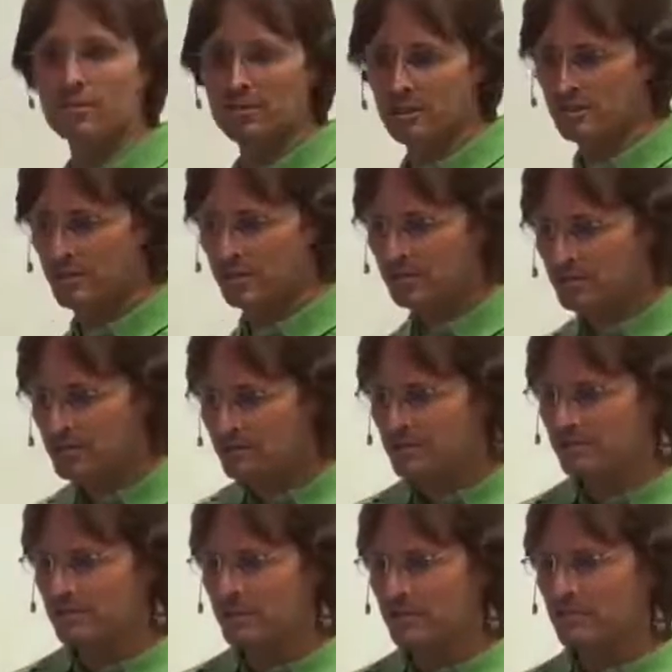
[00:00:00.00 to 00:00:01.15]
you look at the
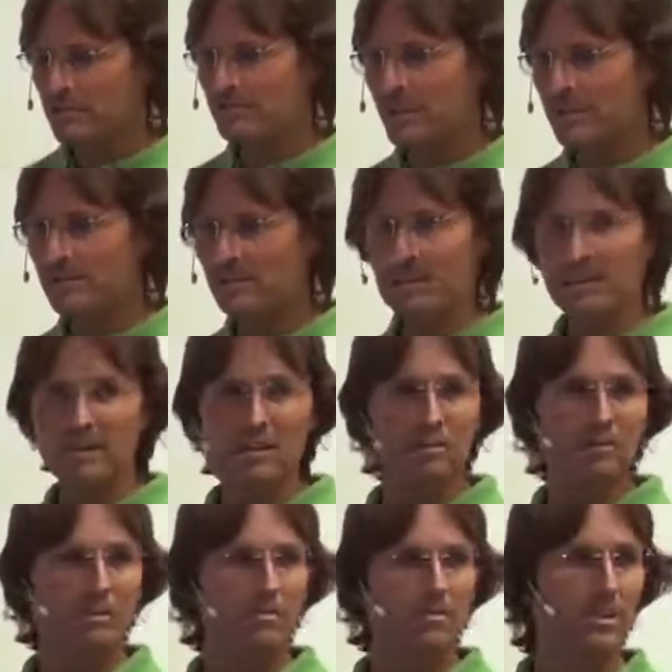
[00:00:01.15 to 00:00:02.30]
Christian religious faith,
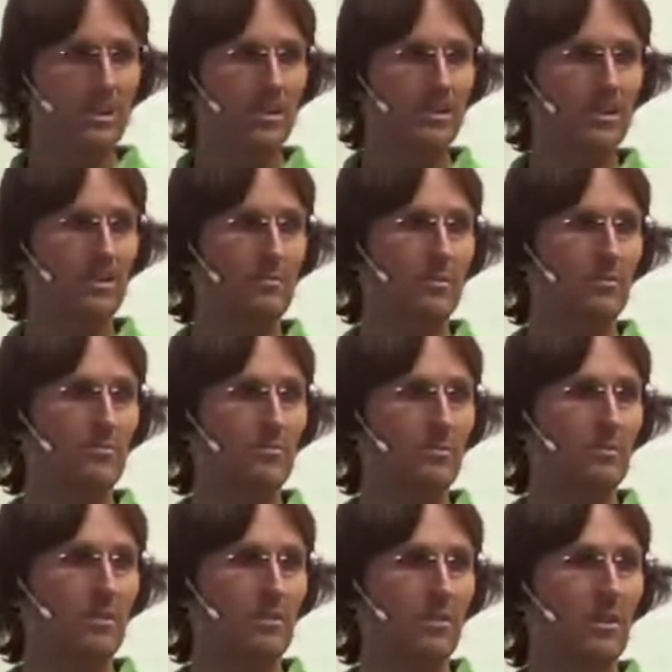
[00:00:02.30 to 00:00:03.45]
you can see that,
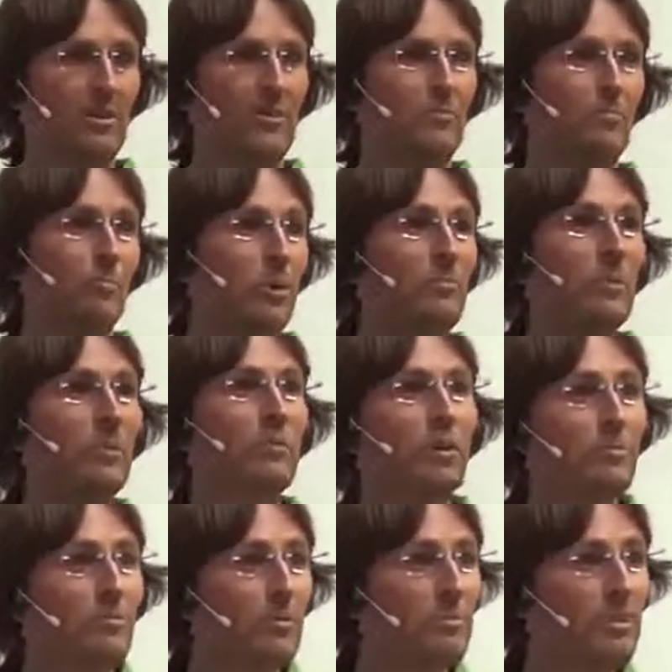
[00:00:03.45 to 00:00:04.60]
you know, women are
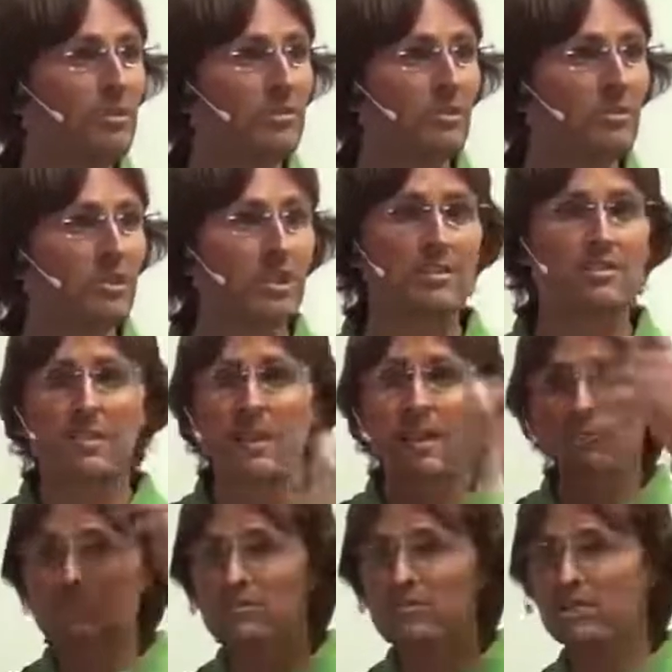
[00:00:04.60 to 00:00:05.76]
not permitted to teach.
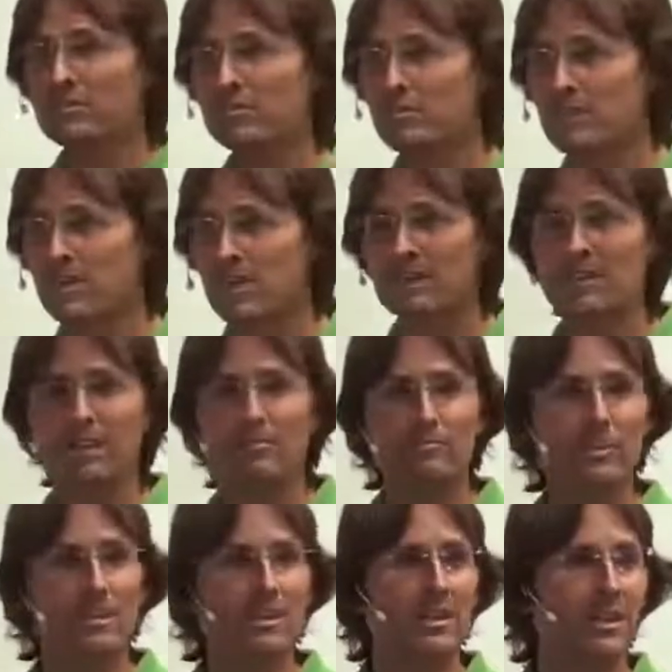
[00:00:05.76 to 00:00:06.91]
They have to teach with a head
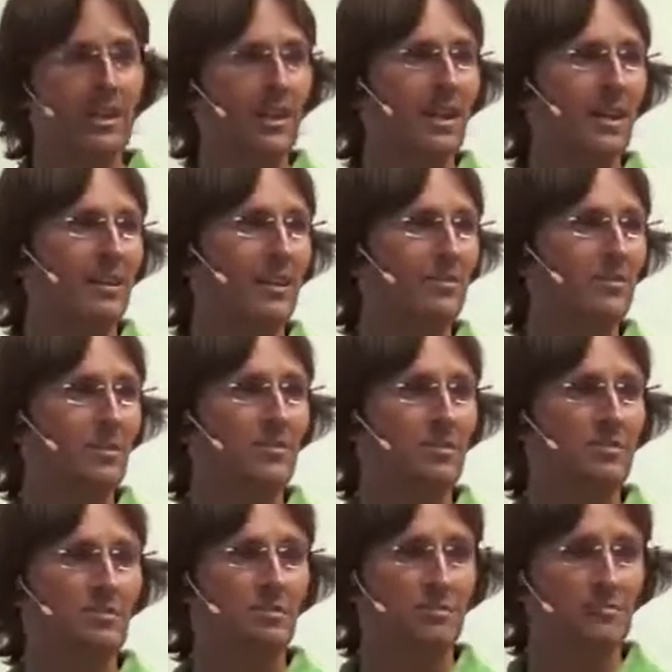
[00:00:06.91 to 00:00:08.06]
covering. There's this
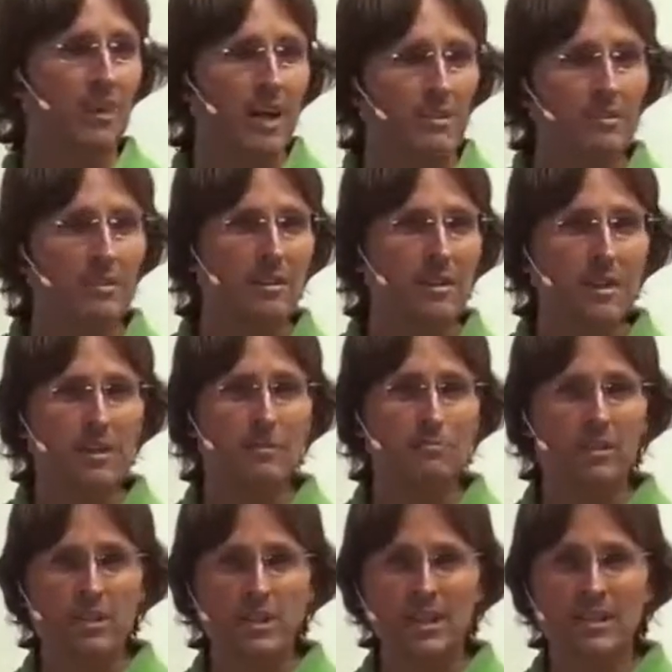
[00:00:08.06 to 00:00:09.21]
sort of underlying
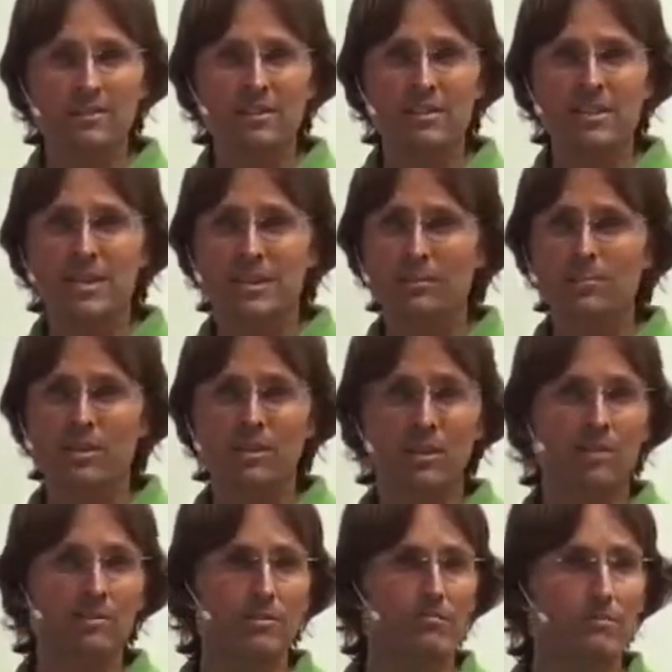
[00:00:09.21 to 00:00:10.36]
implication
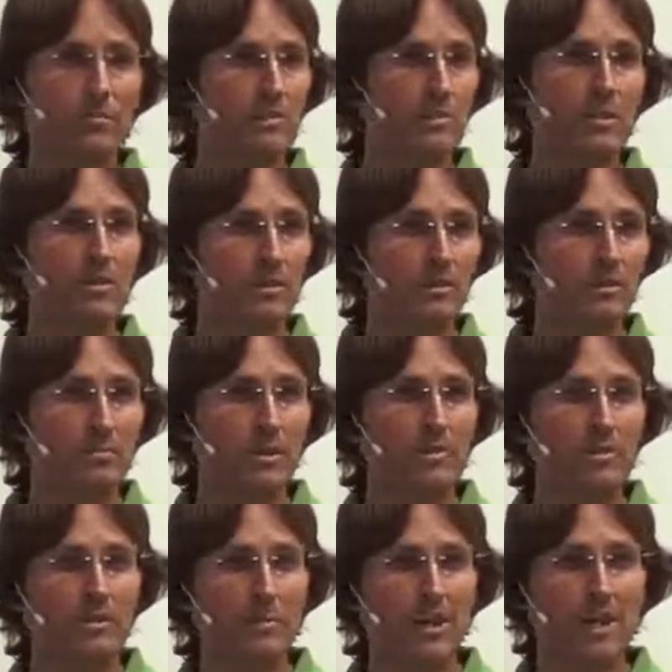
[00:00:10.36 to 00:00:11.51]
because women are not
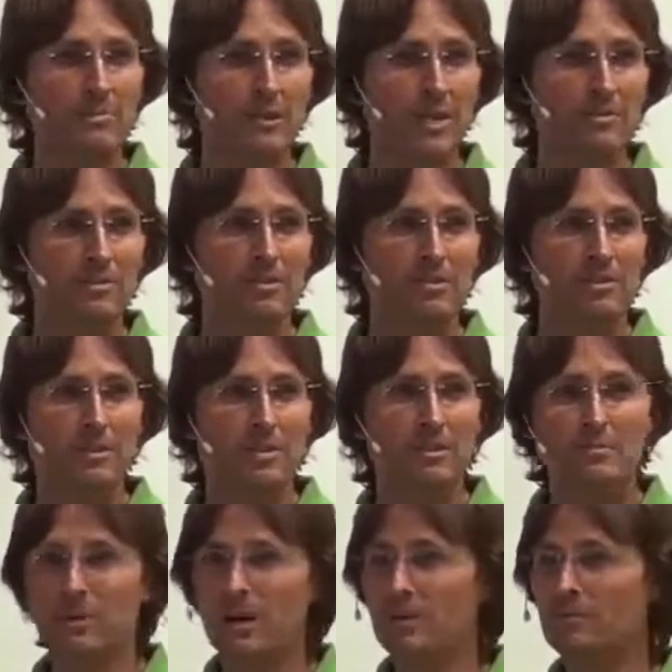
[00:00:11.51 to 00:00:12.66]
spoken about much
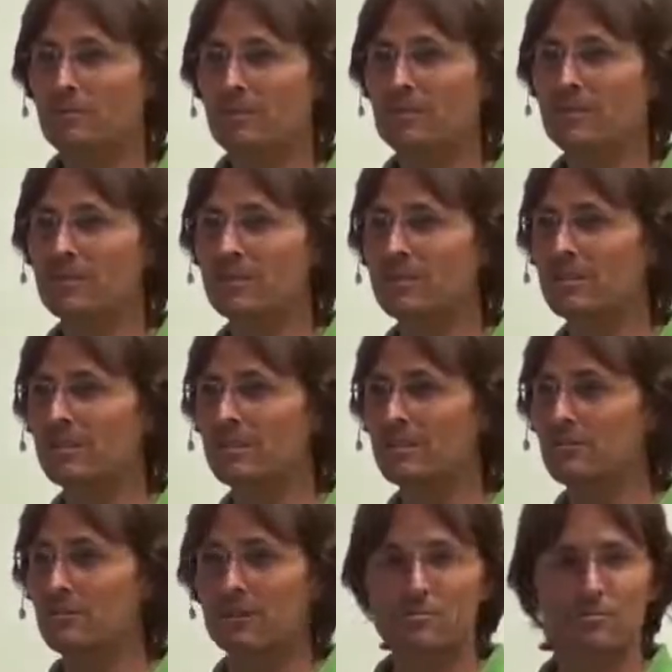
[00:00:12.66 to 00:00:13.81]
in the Bible, particularly in
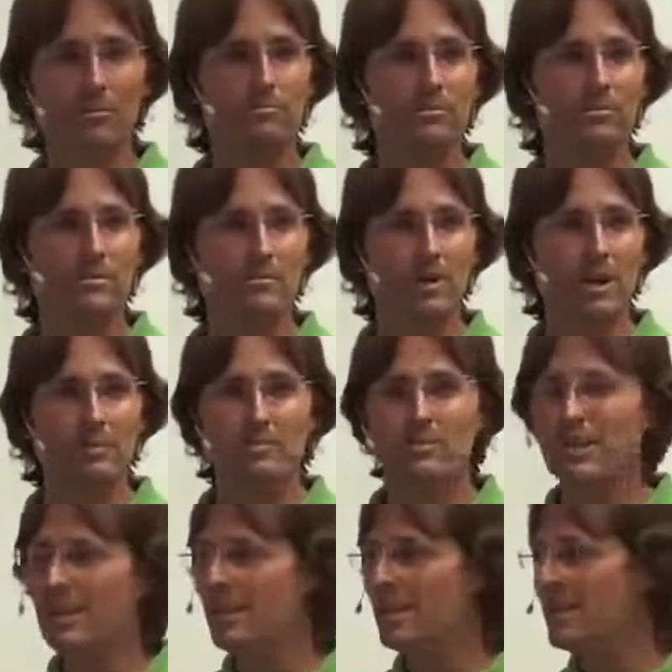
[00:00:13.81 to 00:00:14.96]
the Greek scriptures of the Bible.